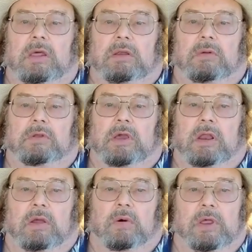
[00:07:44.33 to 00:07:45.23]
So you got
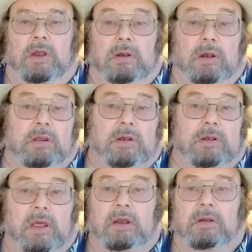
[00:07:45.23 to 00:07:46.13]
to go in and look at
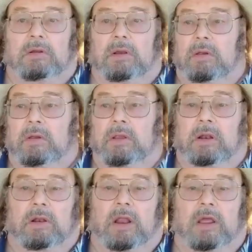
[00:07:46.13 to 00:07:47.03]
tenants. So they
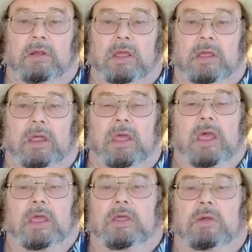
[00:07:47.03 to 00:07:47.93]
look like crankheads.
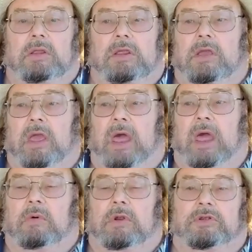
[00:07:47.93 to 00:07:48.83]
You can't. I
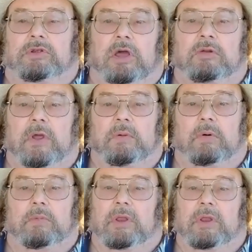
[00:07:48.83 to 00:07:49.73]
don't want to judge
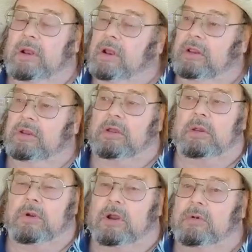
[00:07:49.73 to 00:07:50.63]
people, but you
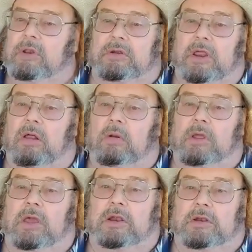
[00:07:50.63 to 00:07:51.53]
can pretty much tell
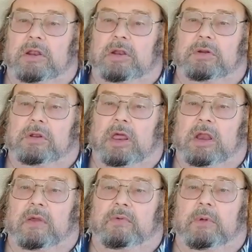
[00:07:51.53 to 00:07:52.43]
what kind of tenant you're
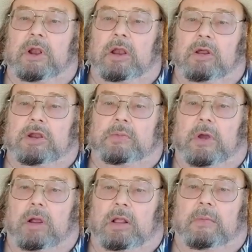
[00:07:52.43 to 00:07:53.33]
getting if you really look at the
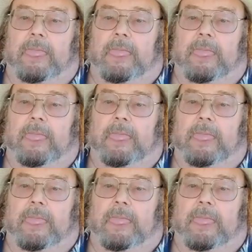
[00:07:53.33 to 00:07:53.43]
park.